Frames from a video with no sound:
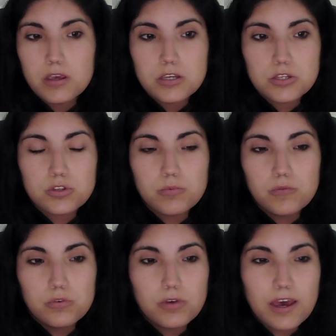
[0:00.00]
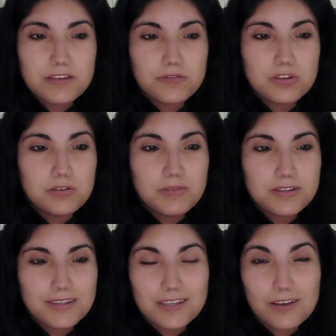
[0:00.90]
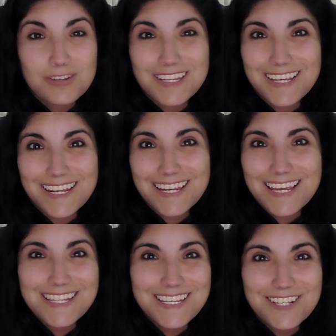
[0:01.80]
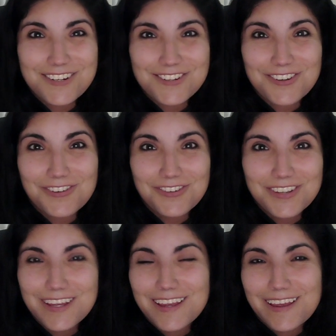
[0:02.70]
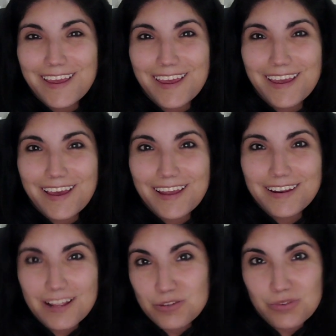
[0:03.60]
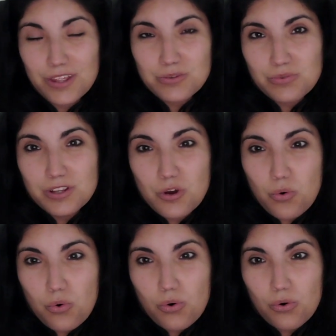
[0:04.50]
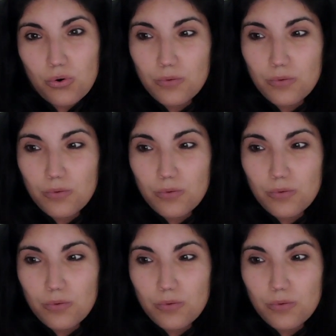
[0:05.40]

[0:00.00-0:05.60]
Some of you guys have seen me since I was like 19 years old, and that's really cool.